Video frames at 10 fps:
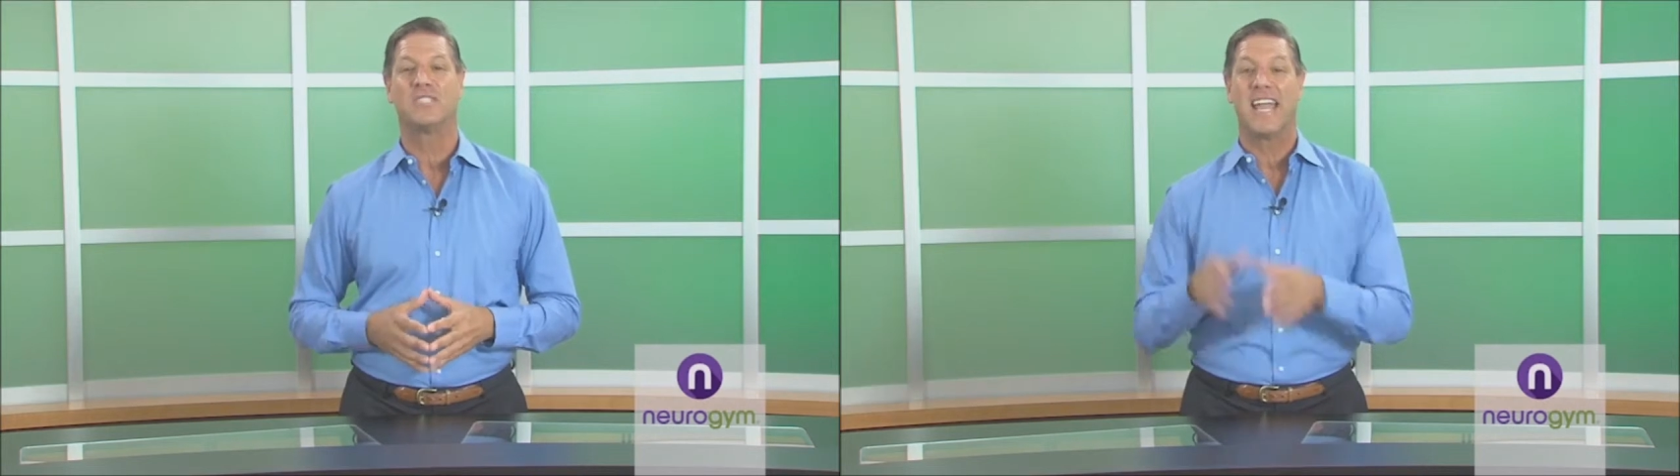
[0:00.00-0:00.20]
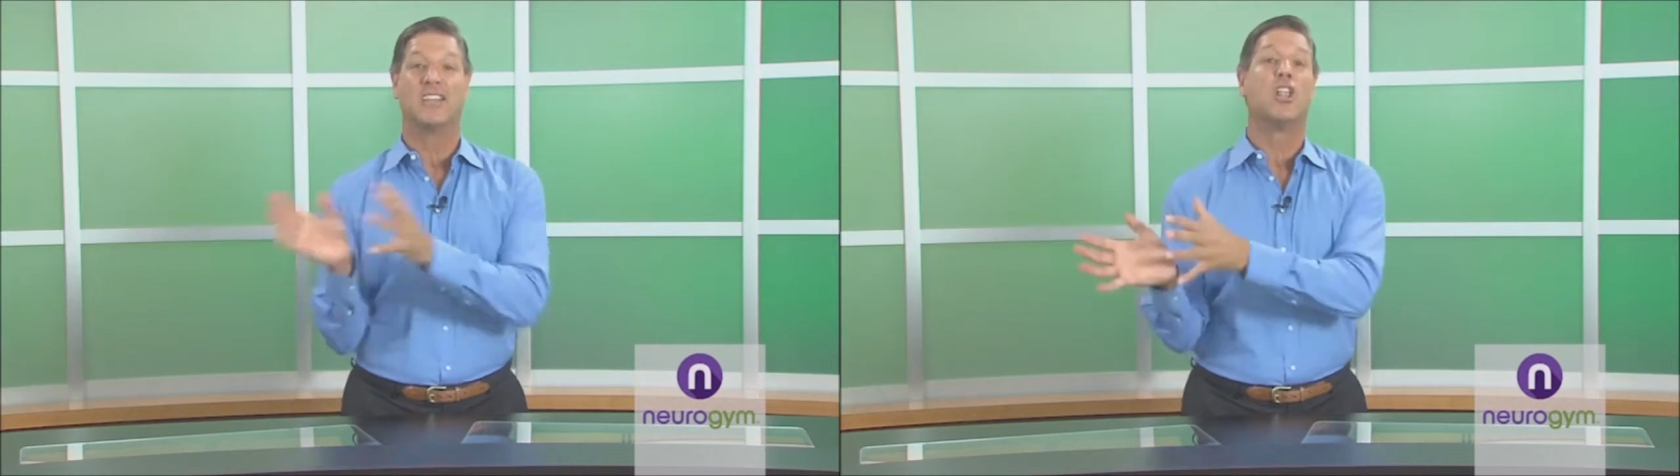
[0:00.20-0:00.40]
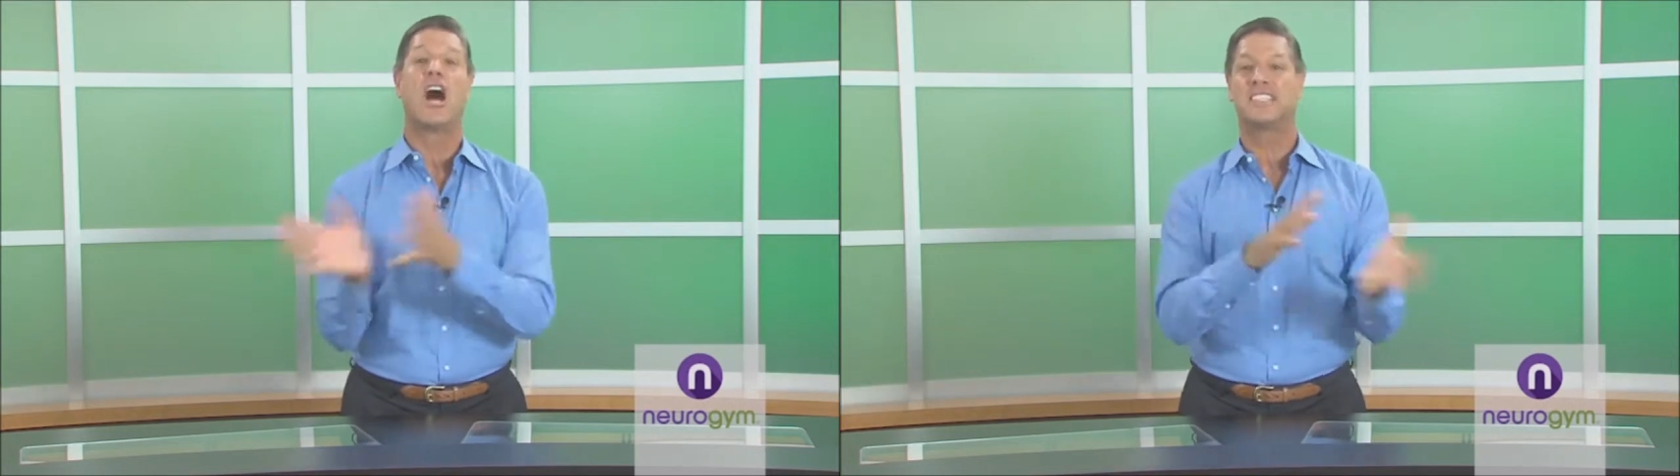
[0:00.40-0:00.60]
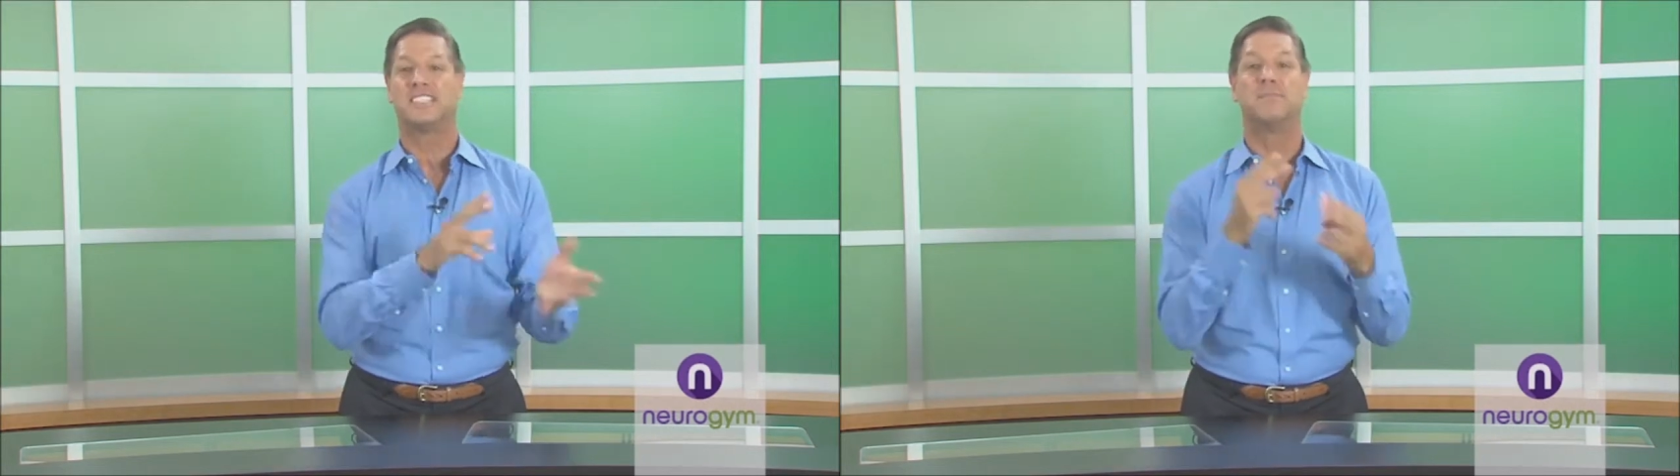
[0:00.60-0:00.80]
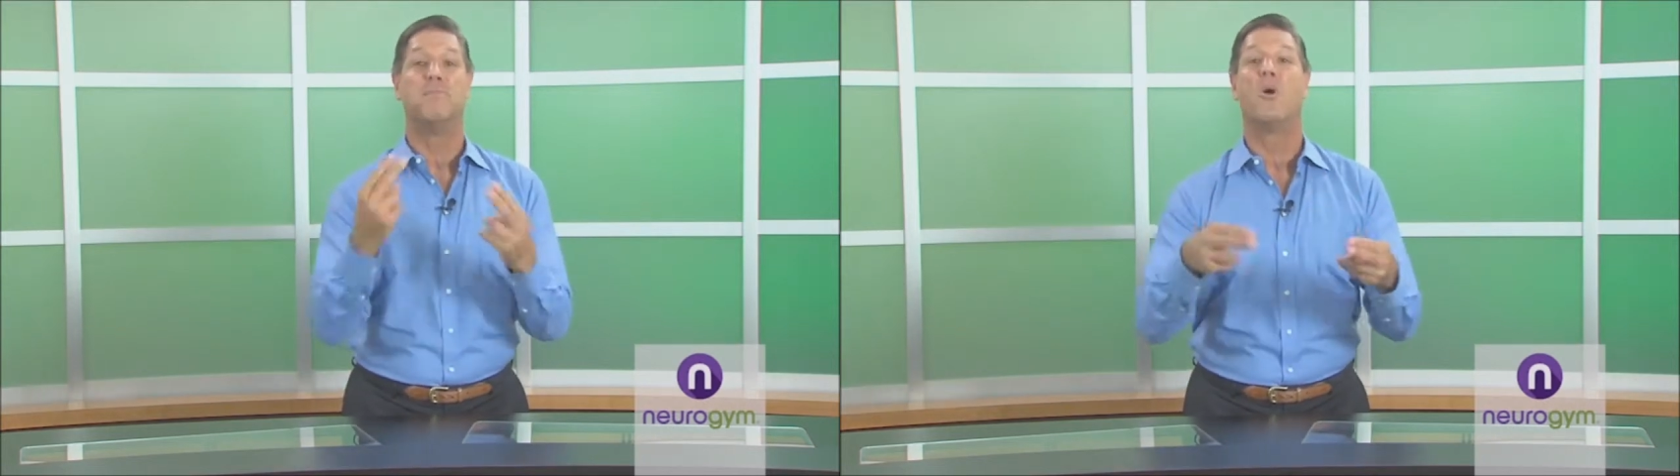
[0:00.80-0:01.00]
and lost
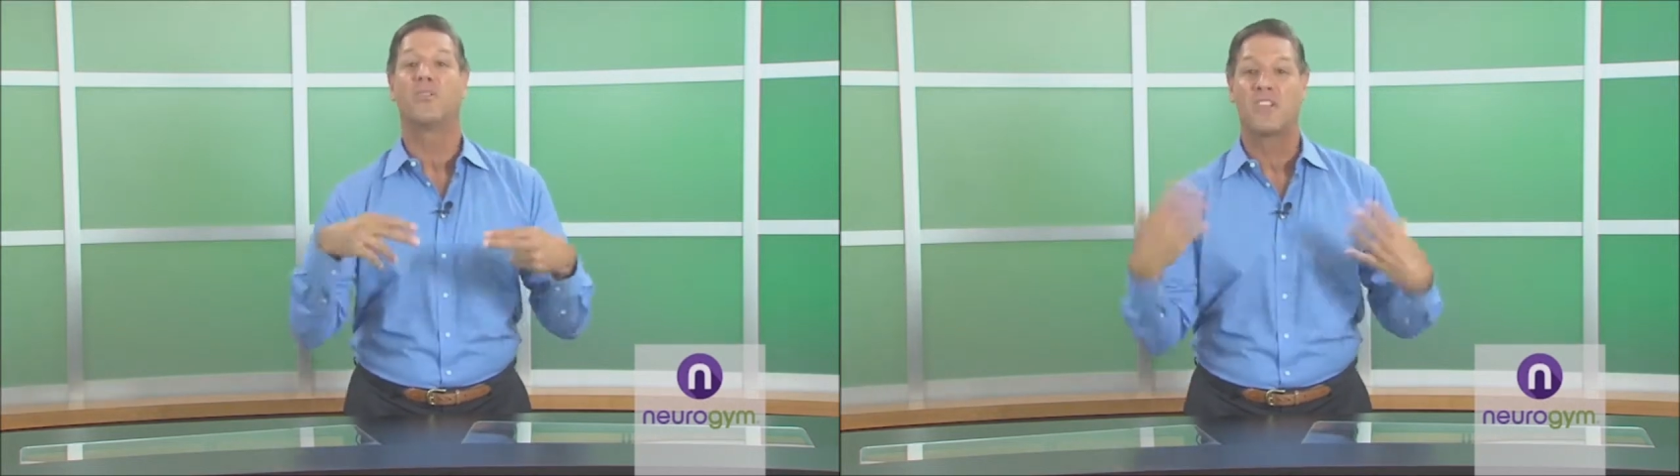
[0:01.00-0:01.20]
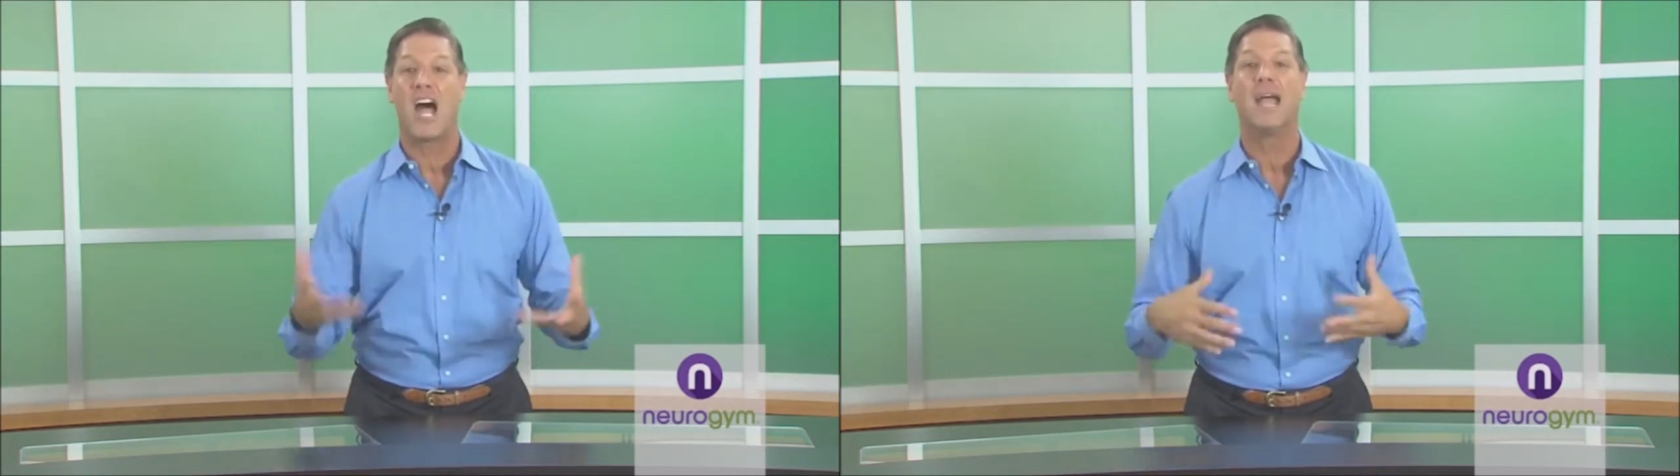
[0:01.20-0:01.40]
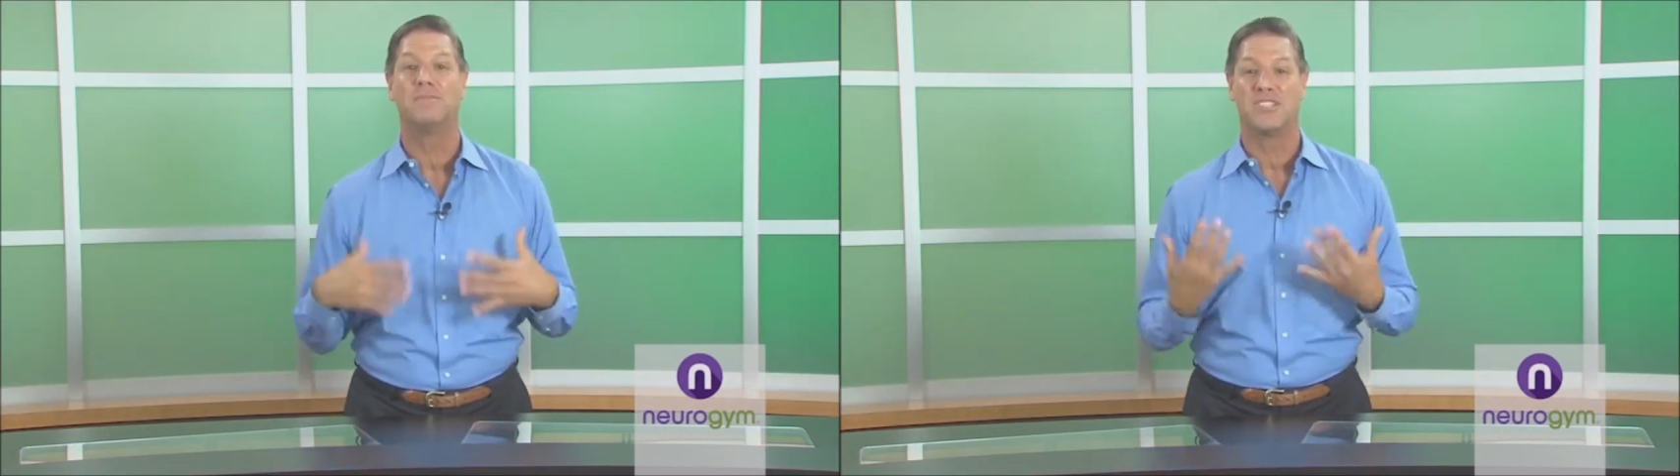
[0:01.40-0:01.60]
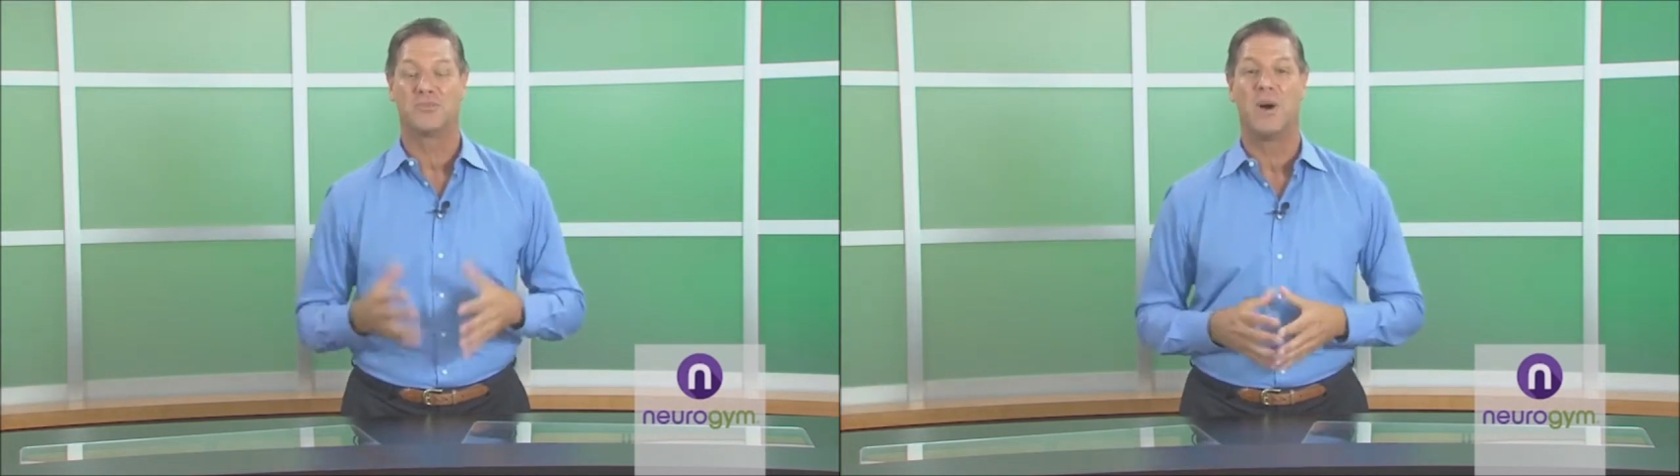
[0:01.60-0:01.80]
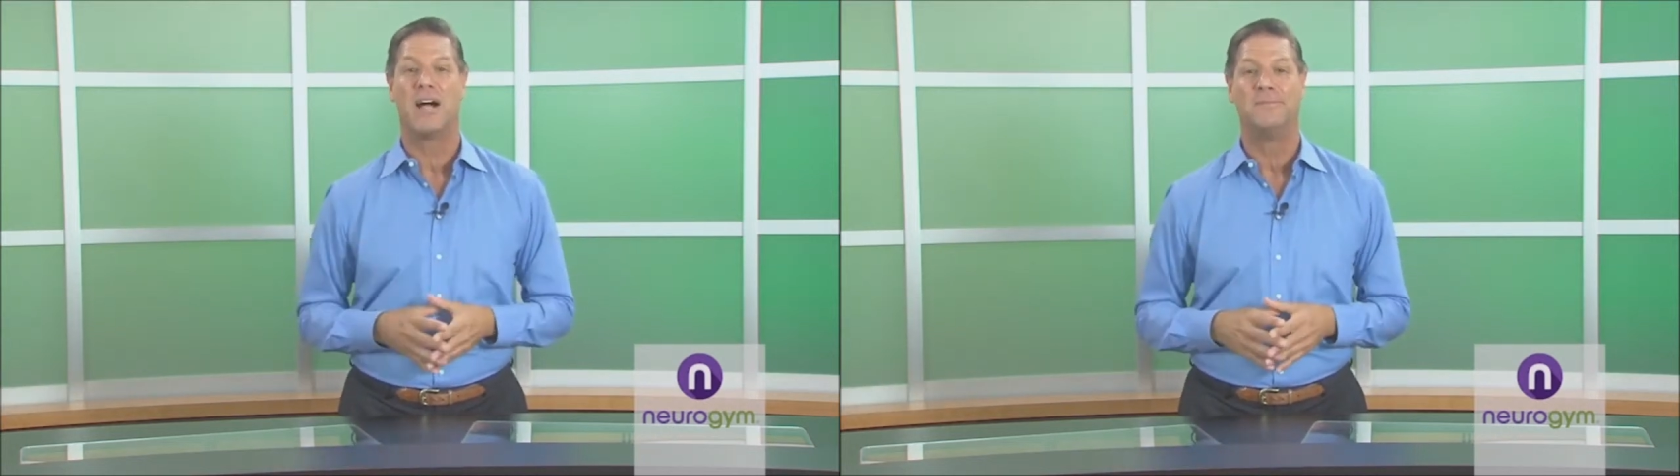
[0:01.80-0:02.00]
it both times as
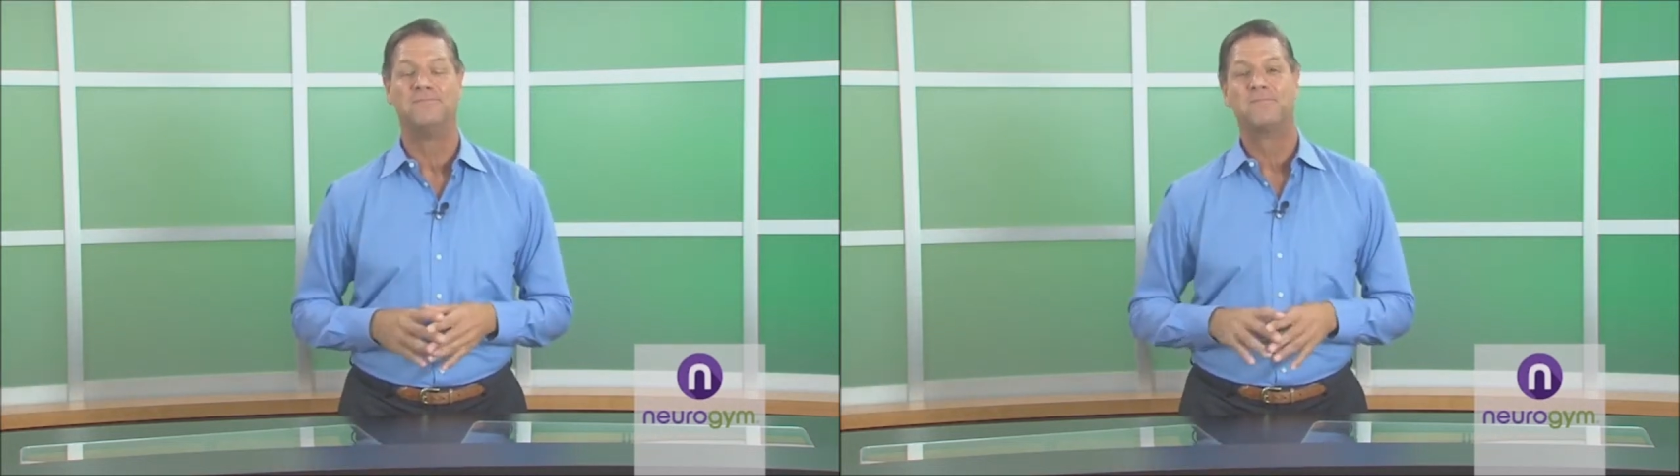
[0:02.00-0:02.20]
well.